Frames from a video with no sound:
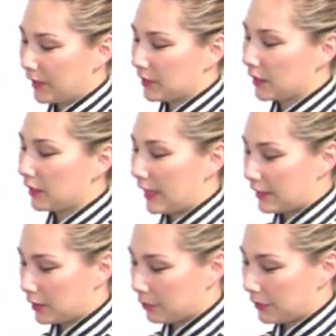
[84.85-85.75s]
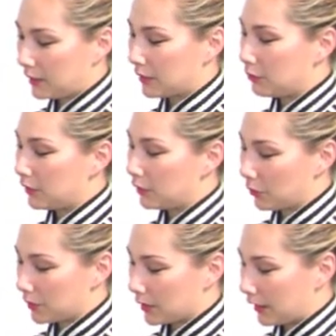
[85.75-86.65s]
it's a classic piece in the
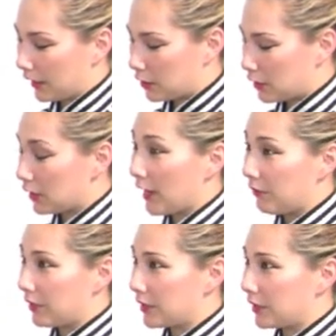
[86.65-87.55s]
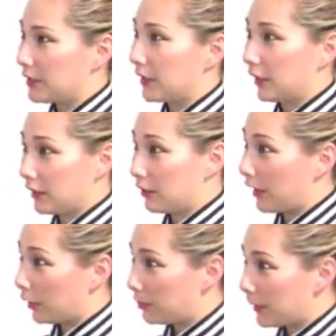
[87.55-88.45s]
Bijules collection, and every season I can
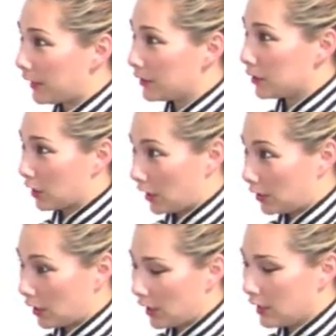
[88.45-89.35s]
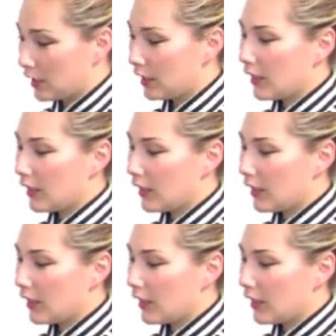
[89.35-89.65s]
develop it and change it.